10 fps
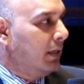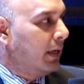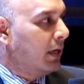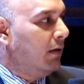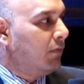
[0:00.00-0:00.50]
that
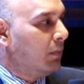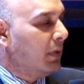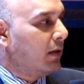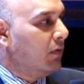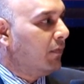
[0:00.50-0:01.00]
I come from,
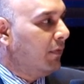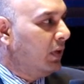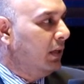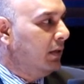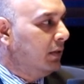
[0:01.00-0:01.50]

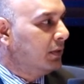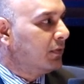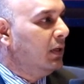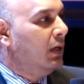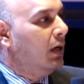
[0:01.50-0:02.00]
15
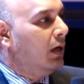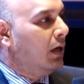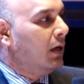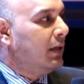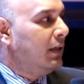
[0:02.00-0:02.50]
years.
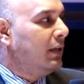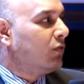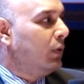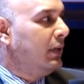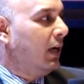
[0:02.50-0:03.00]

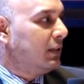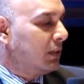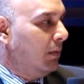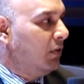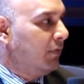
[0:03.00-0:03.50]
It's only last
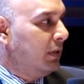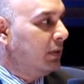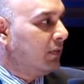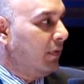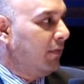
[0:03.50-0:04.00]
couple of
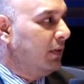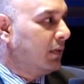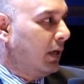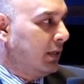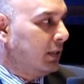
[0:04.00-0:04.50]
years where we
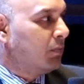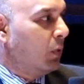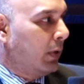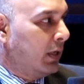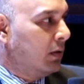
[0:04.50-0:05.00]
started
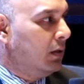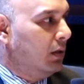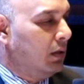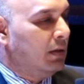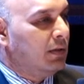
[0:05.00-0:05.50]
exploring
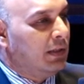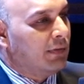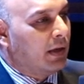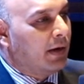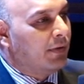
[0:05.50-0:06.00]

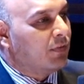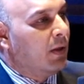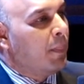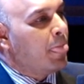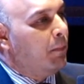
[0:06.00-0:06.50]
these areas.
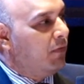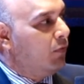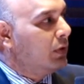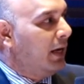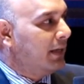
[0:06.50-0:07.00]

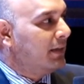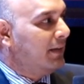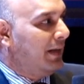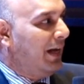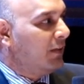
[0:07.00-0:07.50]
Before that, it
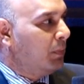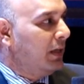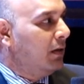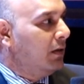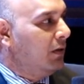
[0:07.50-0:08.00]
has
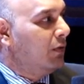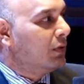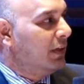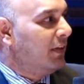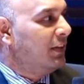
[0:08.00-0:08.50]
been,
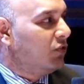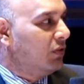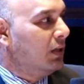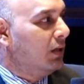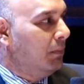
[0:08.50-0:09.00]
the
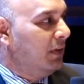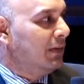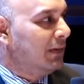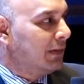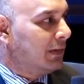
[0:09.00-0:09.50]
traditional
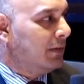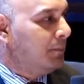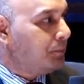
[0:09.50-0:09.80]
business.